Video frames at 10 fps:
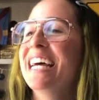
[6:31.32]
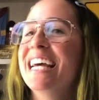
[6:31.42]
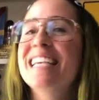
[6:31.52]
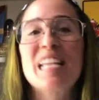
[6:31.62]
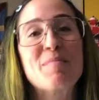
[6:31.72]

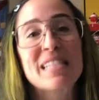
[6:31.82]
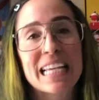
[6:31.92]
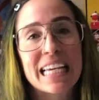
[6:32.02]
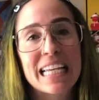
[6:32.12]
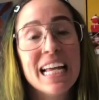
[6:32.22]
His name is
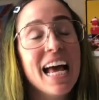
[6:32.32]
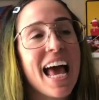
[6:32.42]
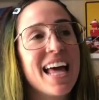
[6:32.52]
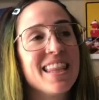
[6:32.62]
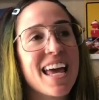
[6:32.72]
Lincoln,
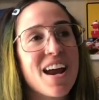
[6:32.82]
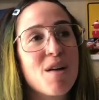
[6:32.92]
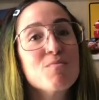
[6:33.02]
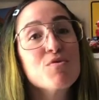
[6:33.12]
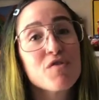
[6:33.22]
and they are
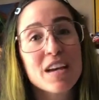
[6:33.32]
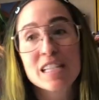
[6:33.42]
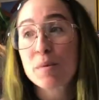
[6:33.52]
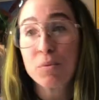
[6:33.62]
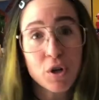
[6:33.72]
moving
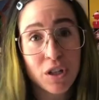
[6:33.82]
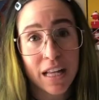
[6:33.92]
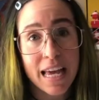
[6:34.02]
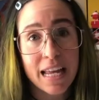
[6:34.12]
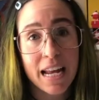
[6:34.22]
to
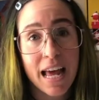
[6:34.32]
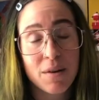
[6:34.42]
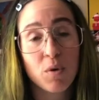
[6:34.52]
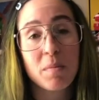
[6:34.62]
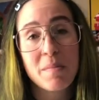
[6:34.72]
Brooklyn
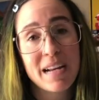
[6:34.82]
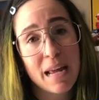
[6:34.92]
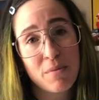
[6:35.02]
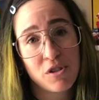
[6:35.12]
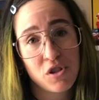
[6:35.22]
and will be my
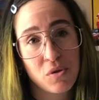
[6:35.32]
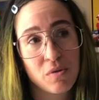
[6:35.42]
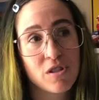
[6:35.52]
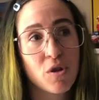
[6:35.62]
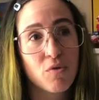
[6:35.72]
neighbors
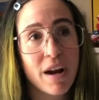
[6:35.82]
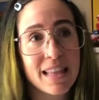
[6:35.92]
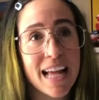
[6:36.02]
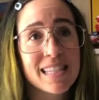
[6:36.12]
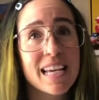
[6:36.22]
soon. So,
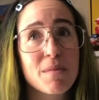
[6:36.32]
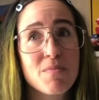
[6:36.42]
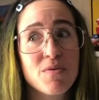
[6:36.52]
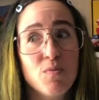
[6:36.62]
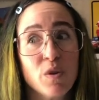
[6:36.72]
that's like
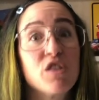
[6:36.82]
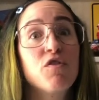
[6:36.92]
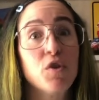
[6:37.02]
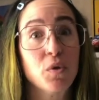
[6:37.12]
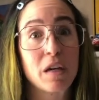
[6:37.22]
what's
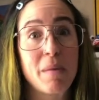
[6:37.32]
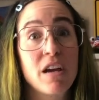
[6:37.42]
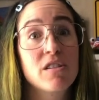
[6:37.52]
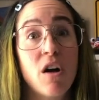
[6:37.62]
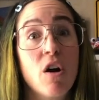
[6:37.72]
fueling my
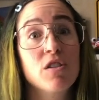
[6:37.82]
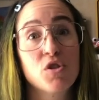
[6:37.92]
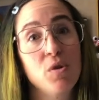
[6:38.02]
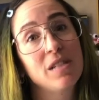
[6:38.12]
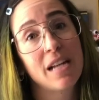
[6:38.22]
heart and
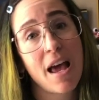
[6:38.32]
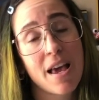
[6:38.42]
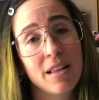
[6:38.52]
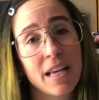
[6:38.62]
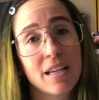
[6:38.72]
soul today. Like,